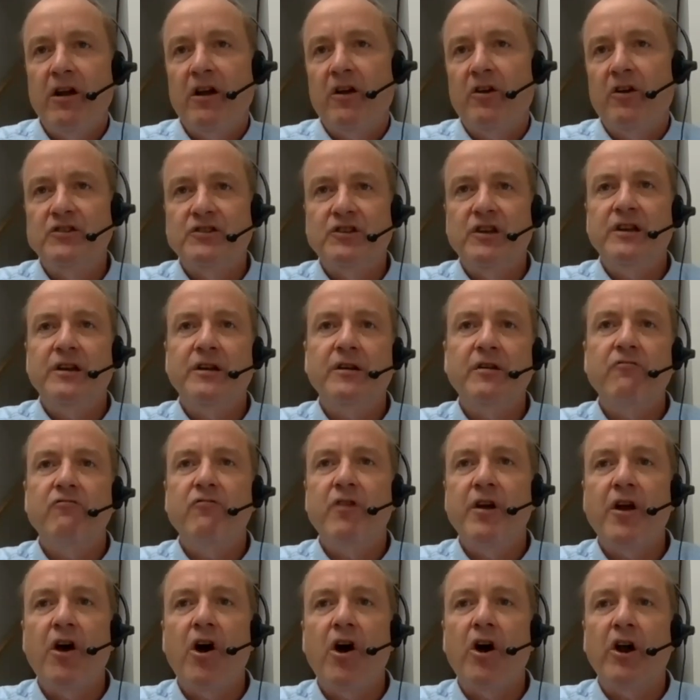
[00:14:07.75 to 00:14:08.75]
continually
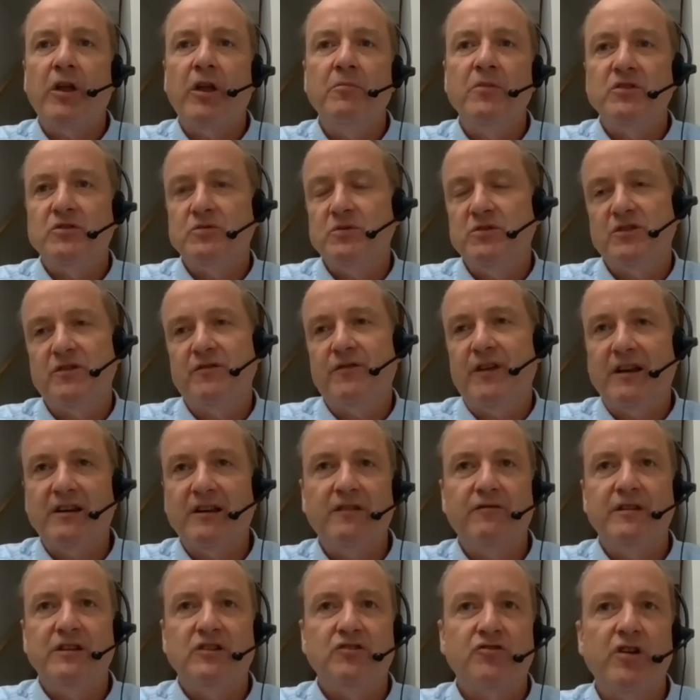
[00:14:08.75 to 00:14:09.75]
run arguments which
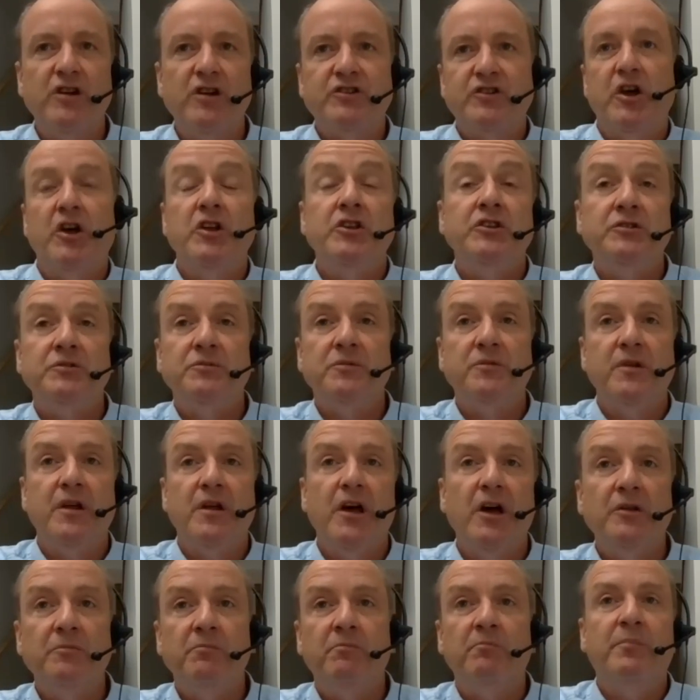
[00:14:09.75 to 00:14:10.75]
effectively try to
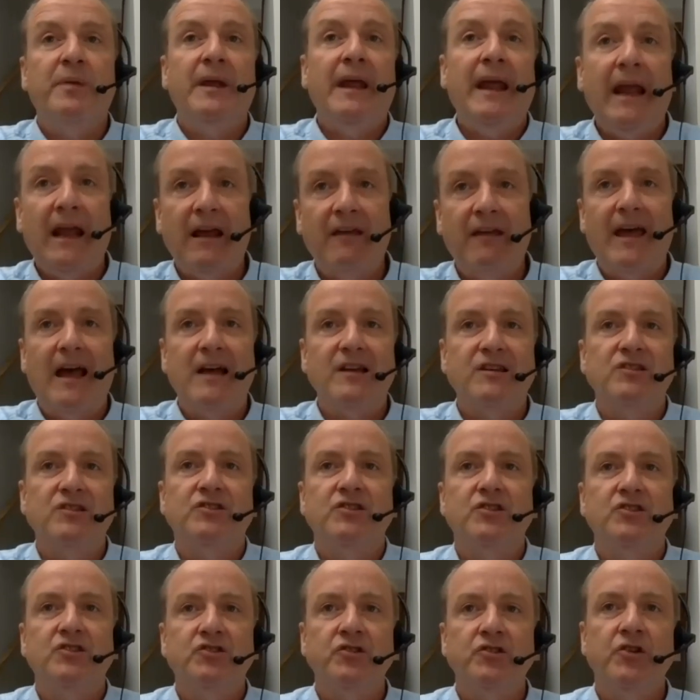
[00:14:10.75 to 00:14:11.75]
unpick that
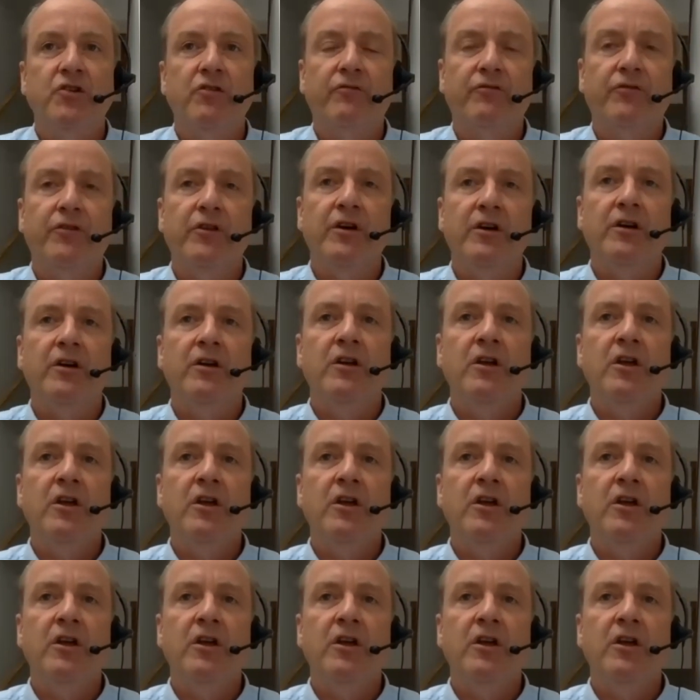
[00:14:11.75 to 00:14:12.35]
decision of the